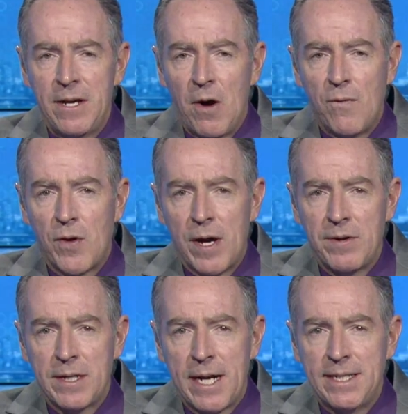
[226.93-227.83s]
over
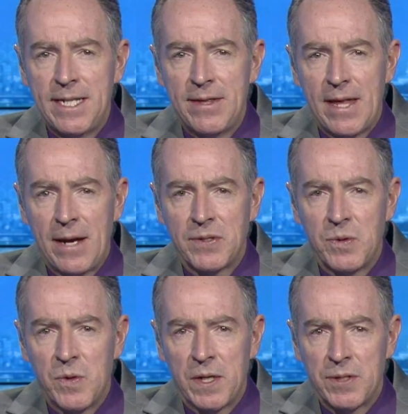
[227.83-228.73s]
119,000
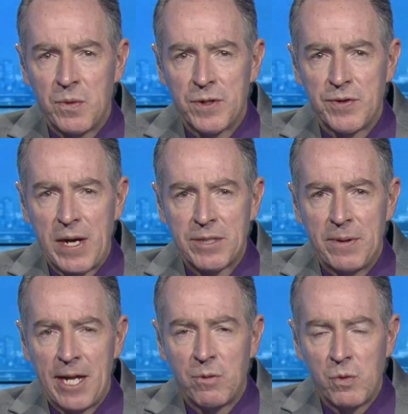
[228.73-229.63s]
organs were
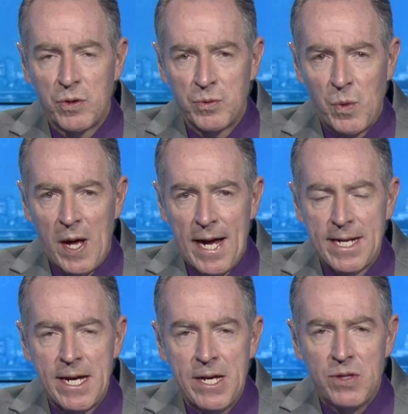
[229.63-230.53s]
transplanted worldwide.